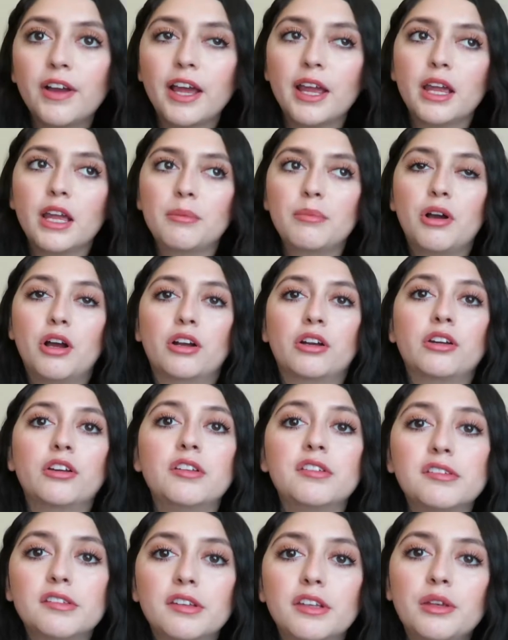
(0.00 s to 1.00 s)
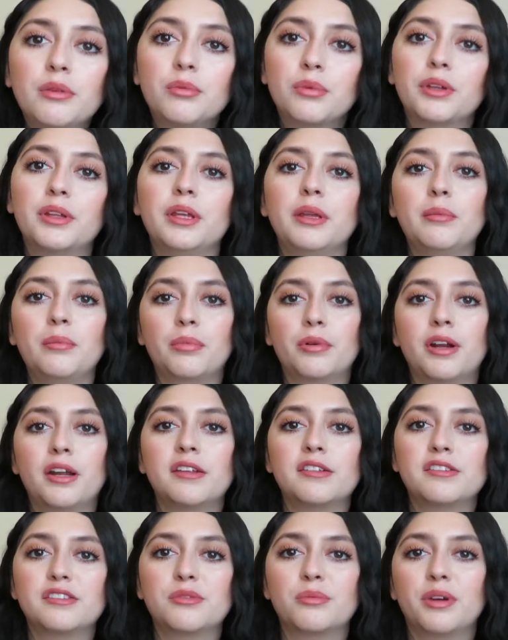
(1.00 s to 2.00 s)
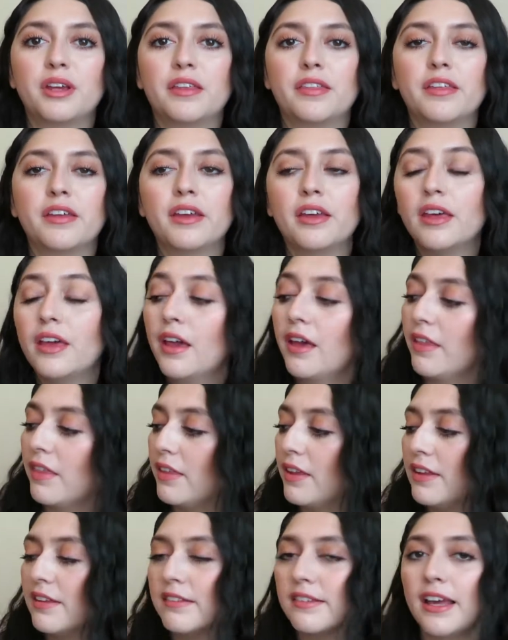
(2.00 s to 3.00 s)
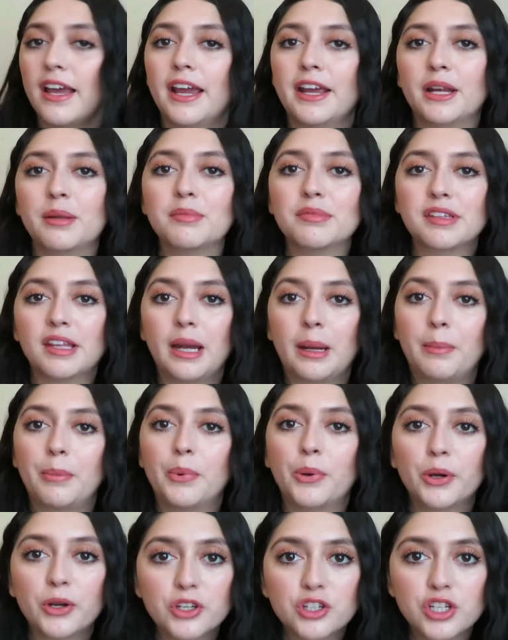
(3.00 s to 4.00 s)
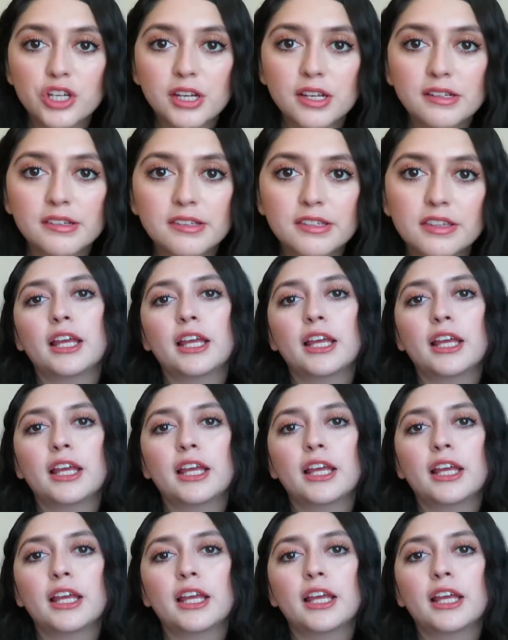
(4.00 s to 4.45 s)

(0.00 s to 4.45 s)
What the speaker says: I am honestly really impressed with these items that I purchased.